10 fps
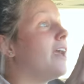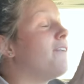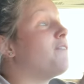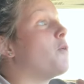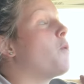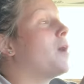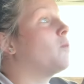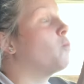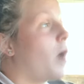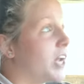If you
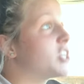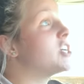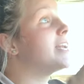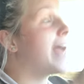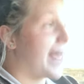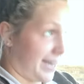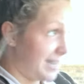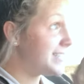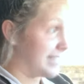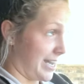can watch it
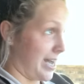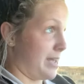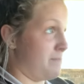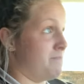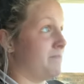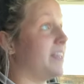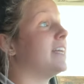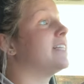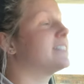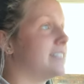anytime
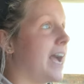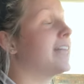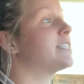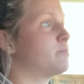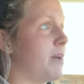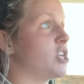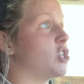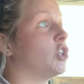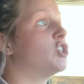it's not special.